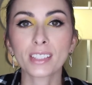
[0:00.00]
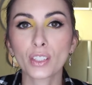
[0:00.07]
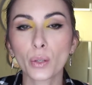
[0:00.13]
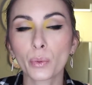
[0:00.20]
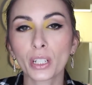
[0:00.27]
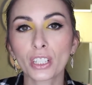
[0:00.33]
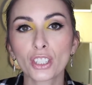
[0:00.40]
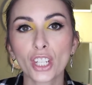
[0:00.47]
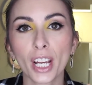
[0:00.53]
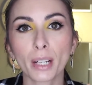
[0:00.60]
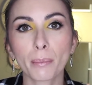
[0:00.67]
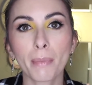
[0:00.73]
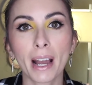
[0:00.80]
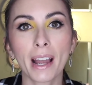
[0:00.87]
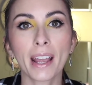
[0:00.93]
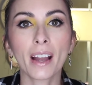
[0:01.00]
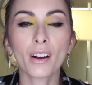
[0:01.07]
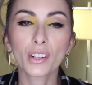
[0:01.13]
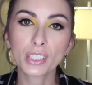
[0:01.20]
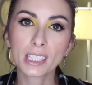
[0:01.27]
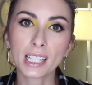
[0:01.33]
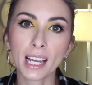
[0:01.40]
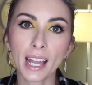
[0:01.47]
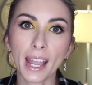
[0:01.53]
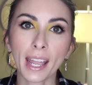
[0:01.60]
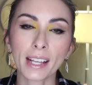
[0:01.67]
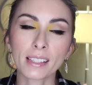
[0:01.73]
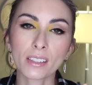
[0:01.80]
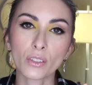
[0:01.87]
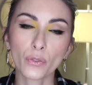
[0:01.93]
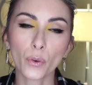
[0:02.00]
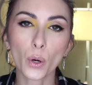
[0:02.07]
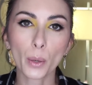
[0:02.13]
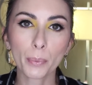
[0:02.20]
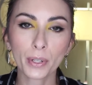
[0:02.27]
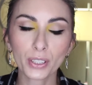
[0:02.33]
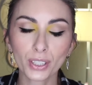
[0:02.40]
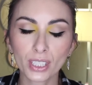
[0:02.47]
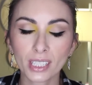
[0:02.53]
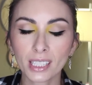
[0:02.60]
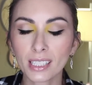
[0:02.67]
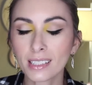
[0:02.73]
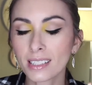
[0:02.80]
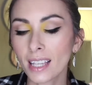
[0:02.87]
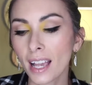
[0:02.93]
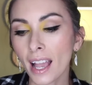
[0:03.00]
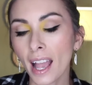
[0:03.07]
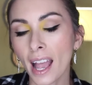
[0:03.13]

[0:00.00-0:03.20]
So we're going to check my Ulta and Sephora purchases.